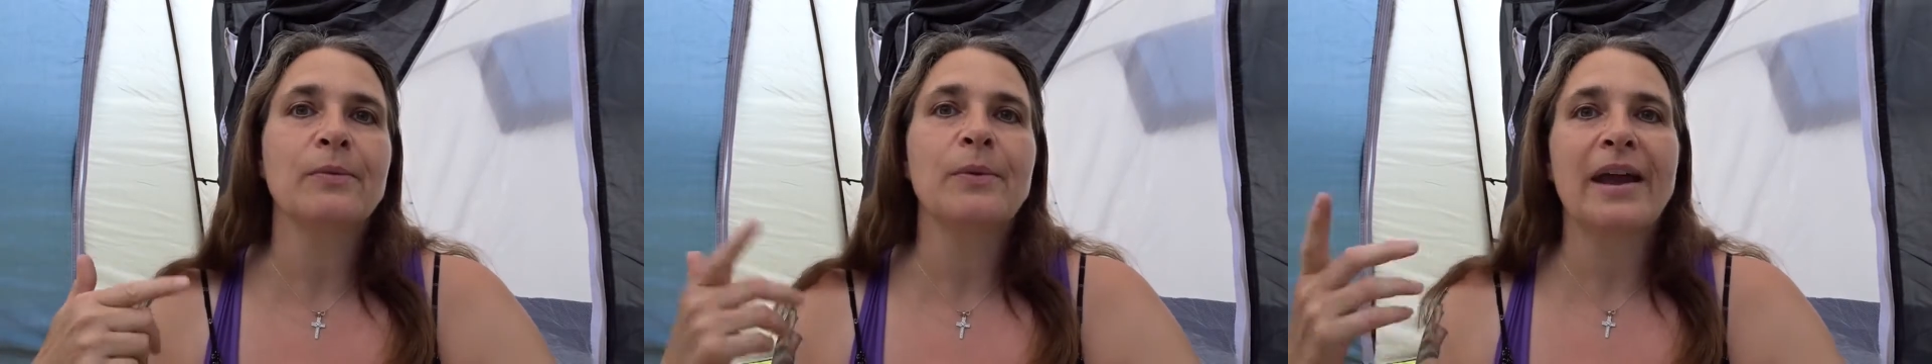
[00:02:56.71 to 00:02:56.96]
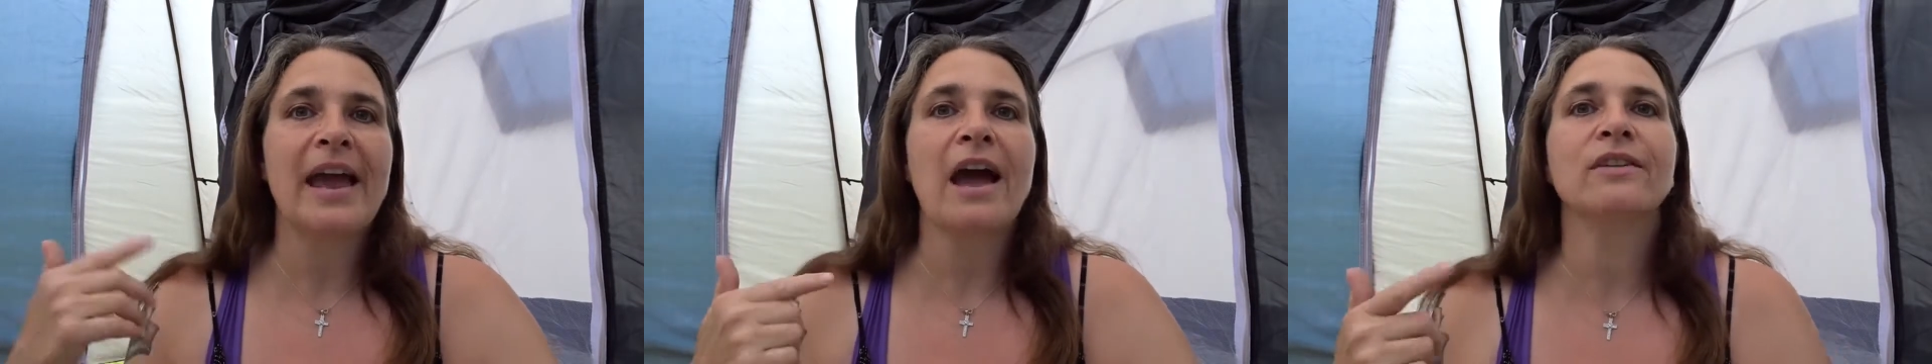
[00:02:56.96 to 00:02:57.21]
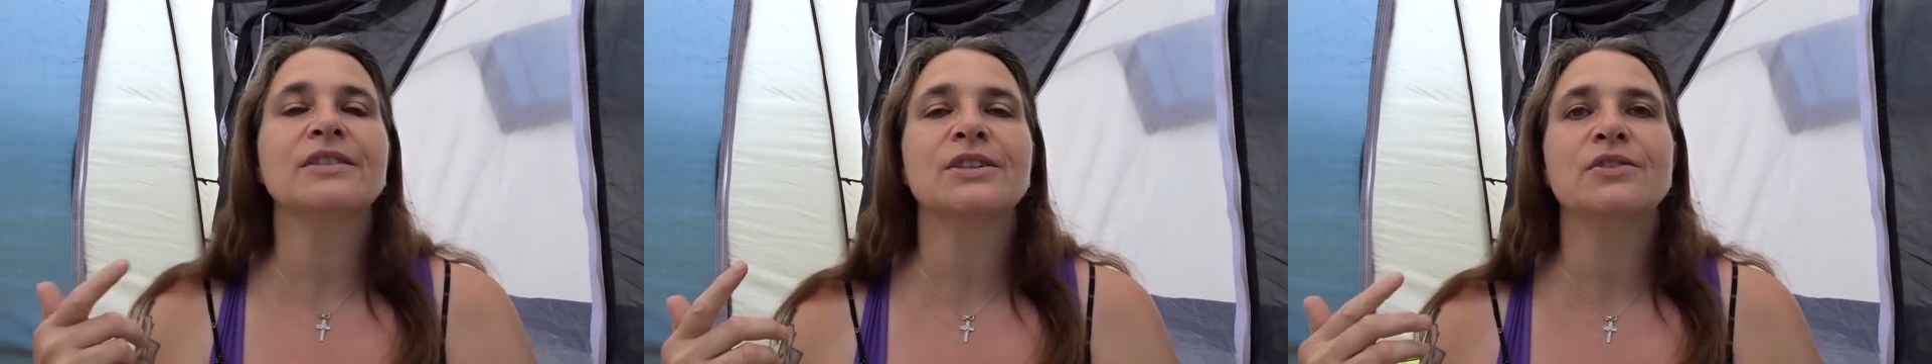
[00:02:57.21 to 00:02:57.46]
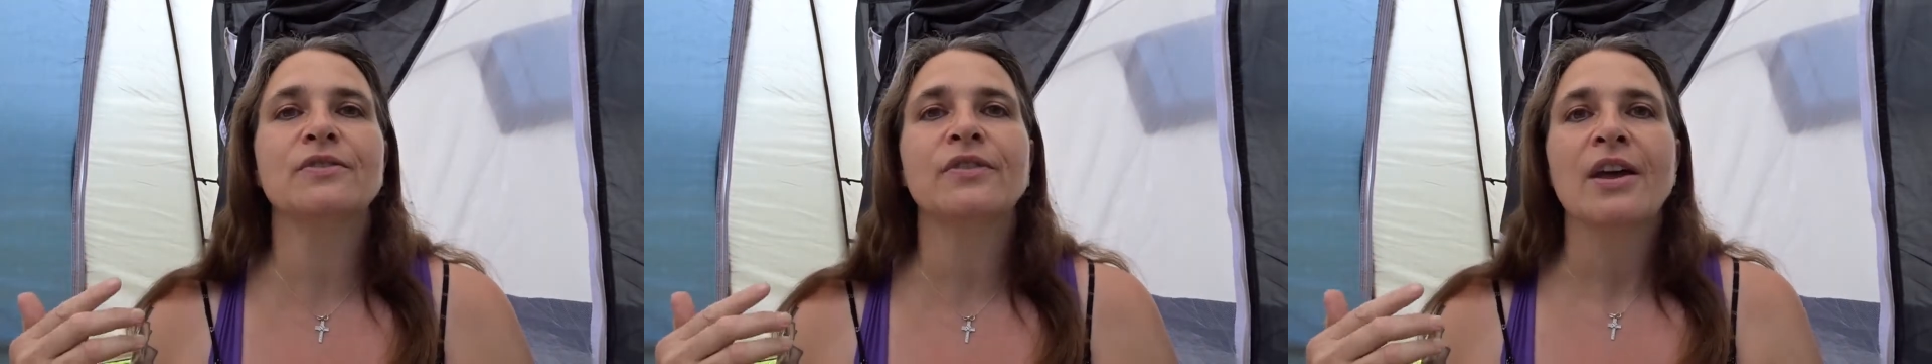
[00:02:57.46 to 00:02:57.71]
way out,
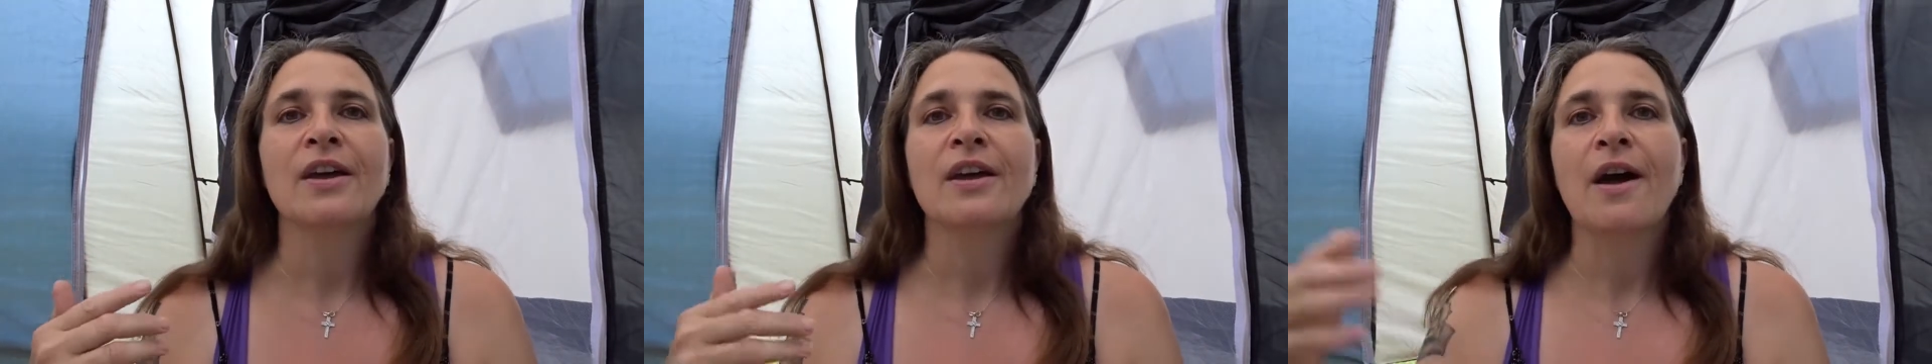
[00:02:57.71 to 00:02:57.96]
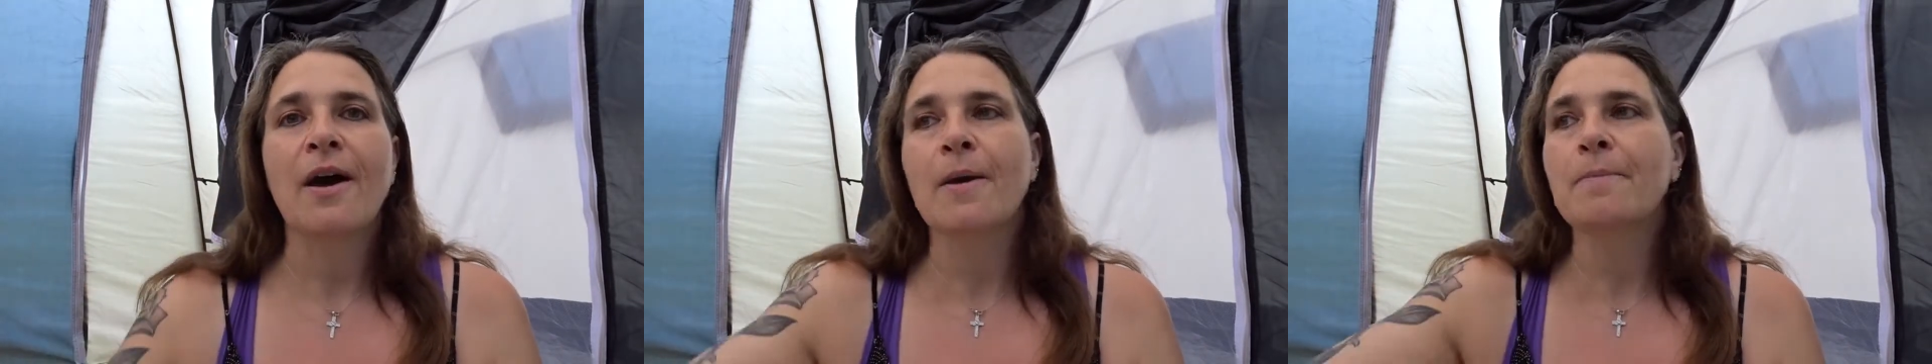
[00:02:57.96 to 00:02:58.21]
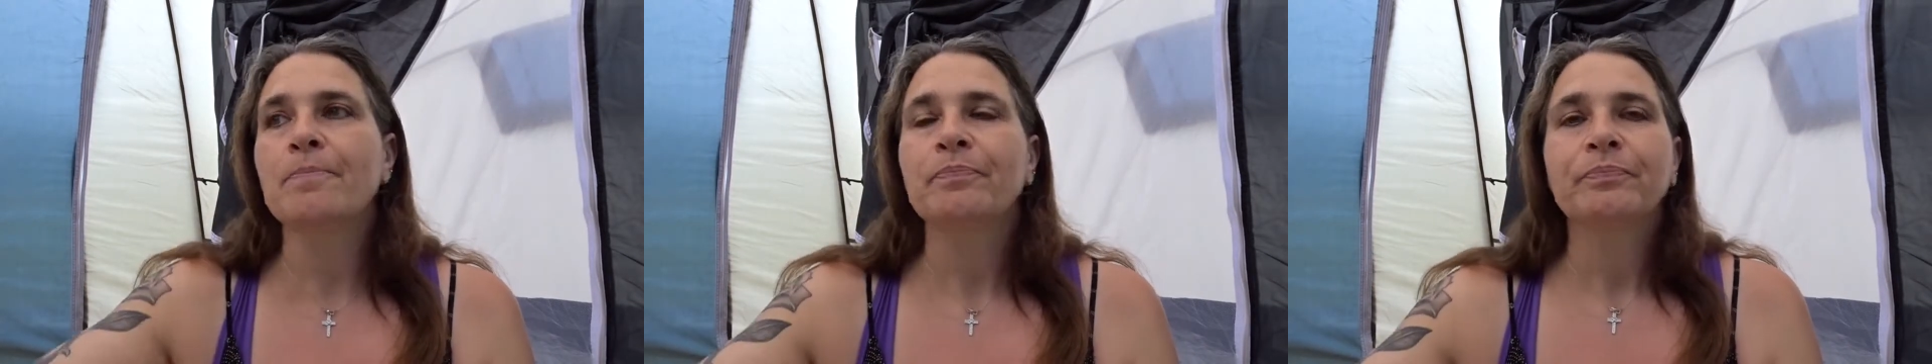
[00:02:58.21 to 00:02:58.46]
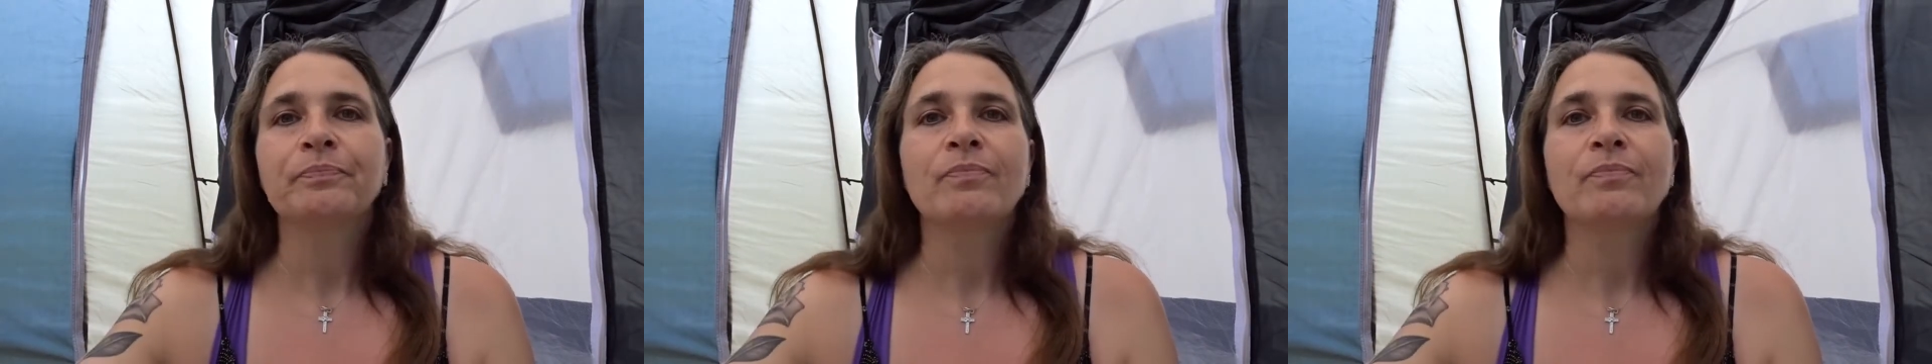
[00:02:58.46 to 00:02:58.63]
sort of um,